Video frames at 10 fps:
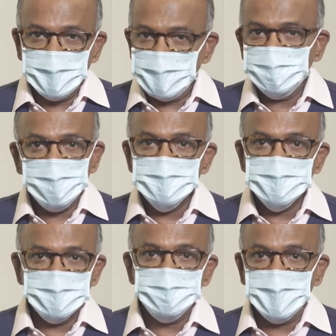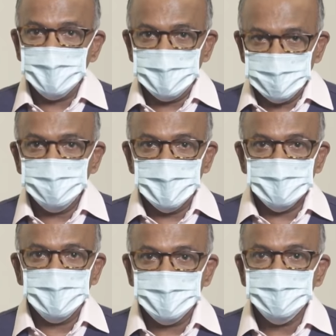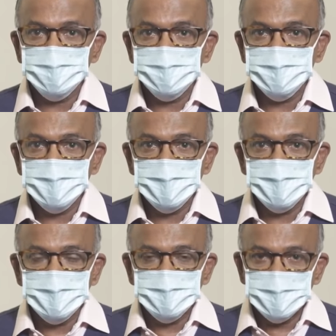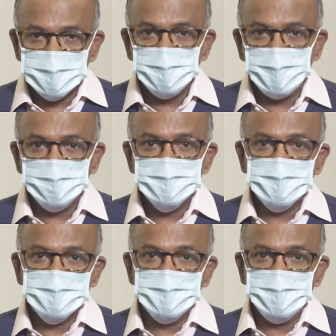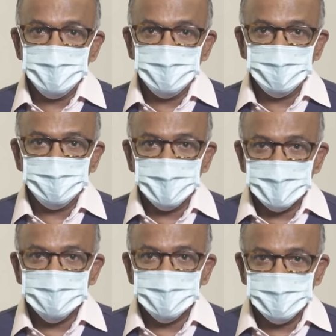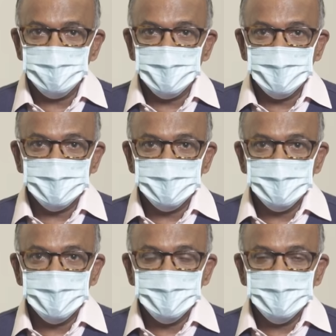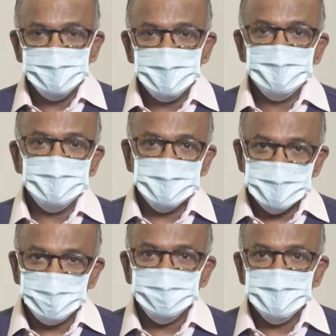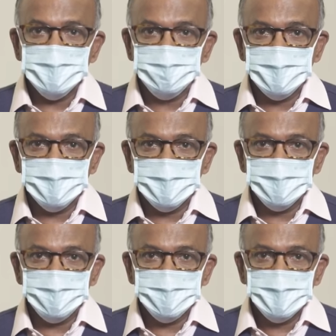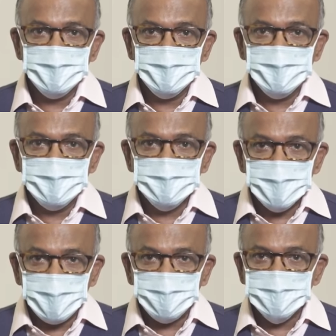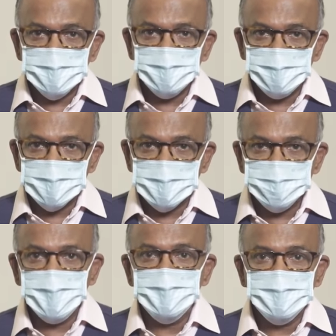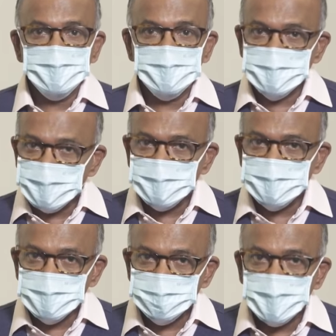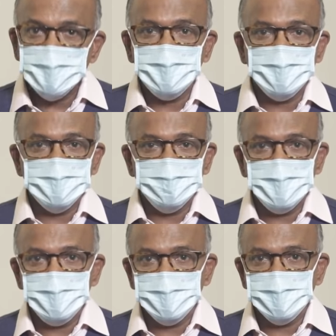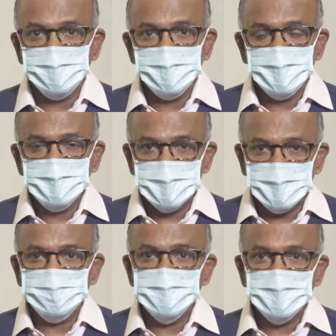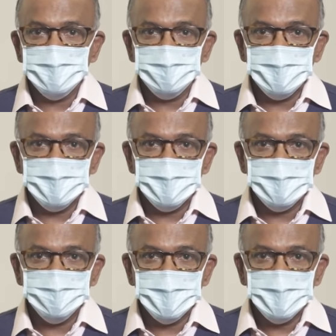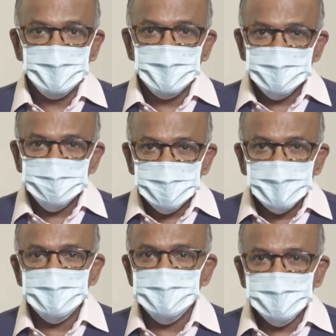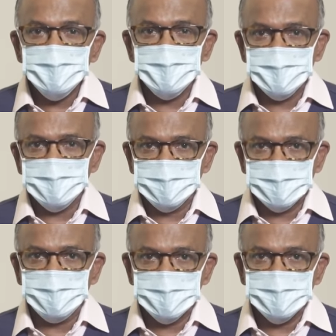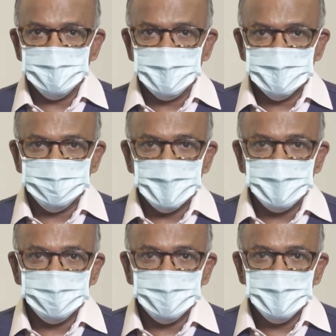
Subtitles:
I won't sit by and do nothing. The two officers in the video, one is a team leader, the other is a deputy team leader. The officer who has been seen speaking on the video, the deputy team leader, has 23 years of service in the SPF,